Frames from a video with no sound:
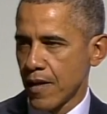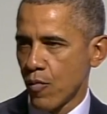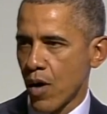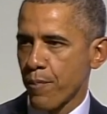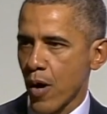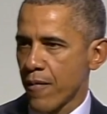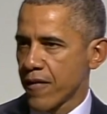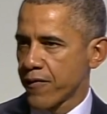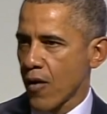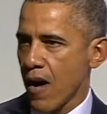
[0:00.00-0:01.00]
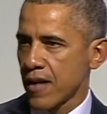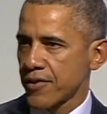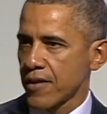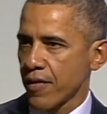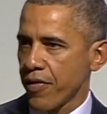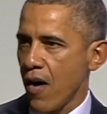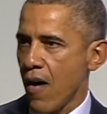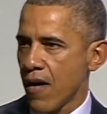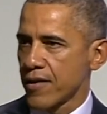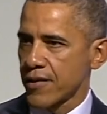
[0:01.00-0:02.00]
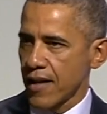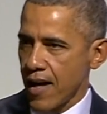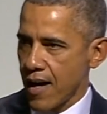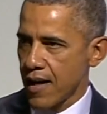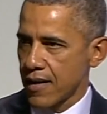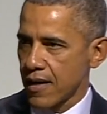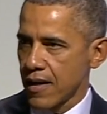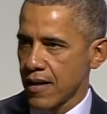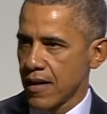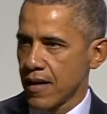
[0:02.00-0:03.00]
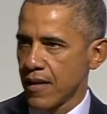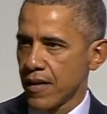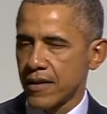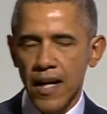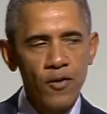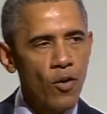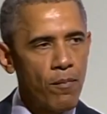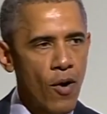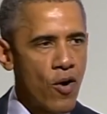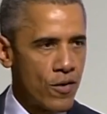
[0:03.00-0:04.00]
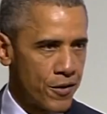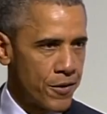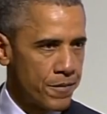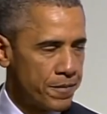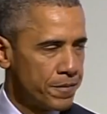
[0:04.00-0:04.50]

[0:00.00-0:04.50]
where permafrost thaws and the tundra burns,